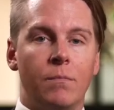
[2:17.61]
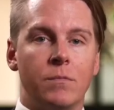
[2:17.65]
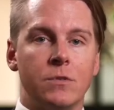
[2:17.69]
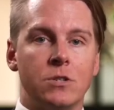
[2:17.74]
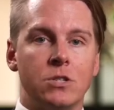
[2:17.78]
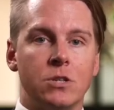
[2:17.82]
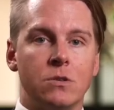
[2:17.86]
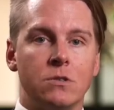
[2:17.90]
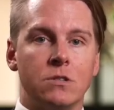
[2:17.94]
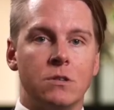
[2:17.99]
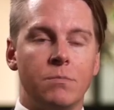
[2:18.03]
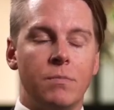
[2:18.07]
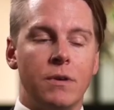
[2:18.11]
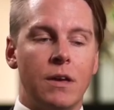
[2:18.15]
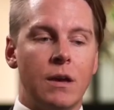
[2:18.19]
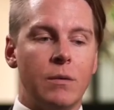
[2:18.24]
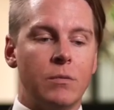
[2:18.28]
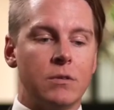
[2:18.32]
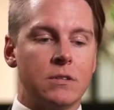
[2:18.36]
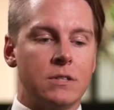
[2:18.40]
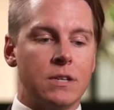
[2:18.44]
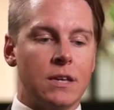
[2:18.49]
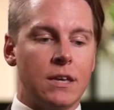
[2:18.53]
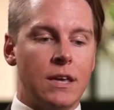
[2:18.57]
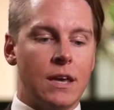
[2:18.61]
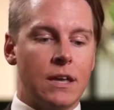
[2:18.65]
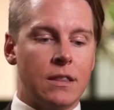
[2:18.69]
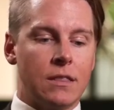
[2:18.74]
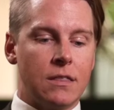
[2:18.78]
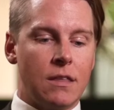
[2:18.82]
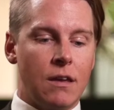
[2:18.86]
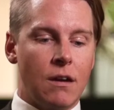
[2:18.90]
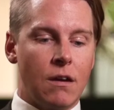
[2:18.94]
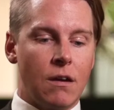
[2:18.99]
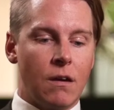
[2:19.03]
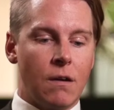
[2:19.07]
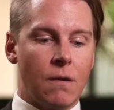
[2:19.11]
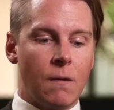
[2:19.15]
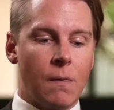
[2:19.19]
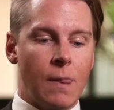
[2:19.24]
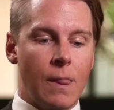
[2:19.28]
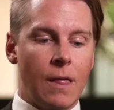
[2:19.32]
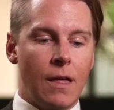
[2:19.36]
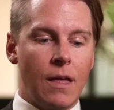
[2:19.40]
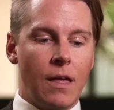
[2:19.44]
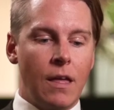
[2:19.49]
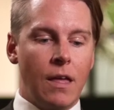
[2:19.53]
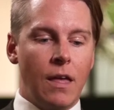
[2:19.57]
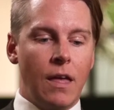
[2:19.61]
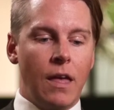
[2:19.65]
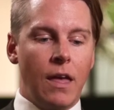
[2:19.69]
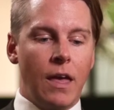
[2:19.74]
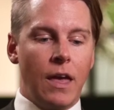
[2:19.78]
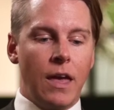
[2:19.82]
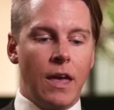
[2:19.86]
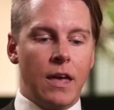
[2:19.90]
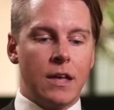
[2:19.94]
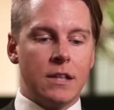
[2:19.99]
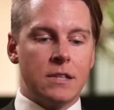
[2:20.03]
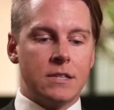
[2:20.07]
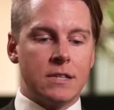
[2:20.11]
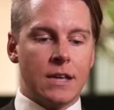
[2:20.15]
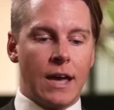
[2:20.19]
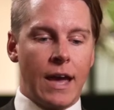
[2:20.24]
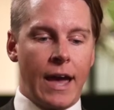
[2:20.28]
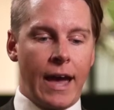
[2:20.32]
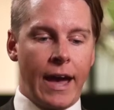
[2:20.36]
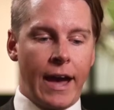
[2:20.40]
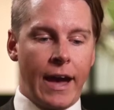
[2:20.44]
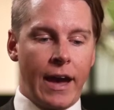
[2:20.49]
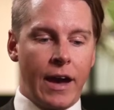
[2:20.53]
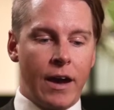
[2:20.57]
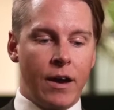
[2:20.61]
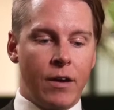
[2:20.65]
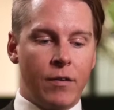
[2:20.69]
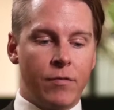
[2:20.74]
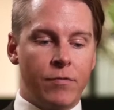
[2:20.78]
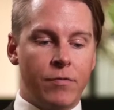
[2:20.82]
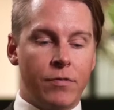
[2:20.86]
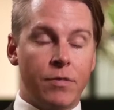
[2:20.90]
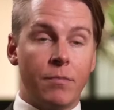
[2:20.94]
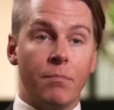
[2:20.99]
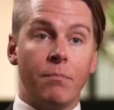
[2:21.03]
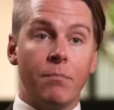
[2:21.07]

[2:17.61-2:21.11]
So to be able to get there and to have the